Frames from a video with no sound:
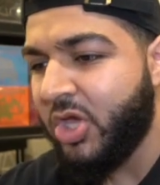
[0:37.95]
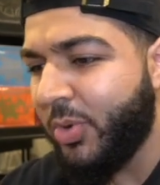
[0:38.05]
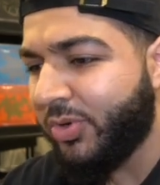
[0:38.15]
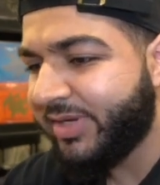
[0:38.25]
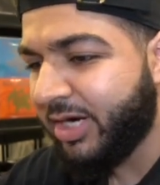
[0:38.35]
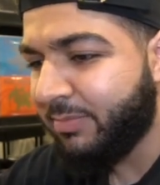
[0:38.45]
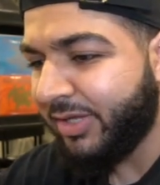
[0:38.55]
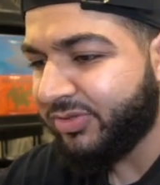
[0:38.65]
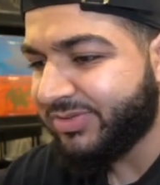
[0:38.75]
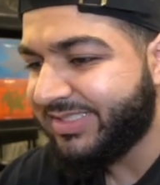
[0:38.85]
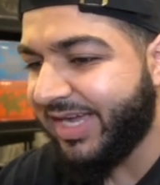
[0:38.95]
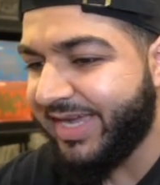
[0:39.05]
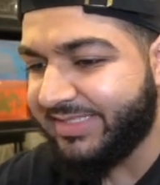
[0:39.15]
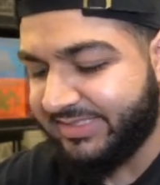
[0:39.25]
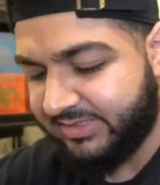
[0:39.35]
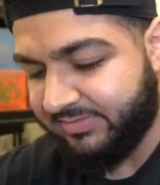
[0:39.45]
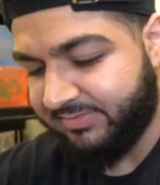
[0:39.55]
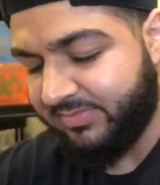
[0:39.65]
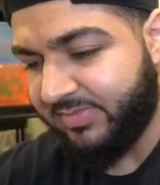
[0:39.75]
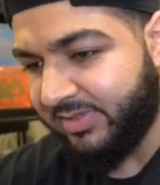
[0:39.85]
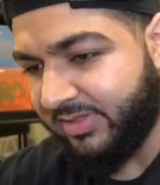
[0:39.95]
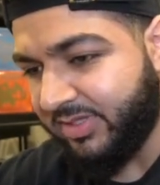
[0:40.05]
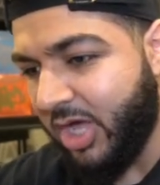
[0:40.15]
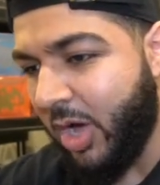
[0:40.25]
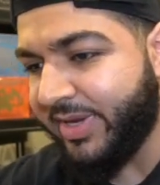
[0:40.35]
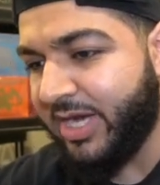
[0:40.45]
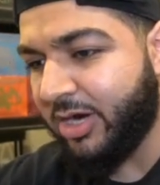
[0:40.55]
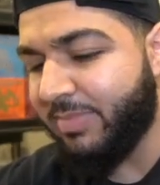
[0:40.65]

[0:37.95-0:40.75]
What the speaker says: We don't care about those dice. All we care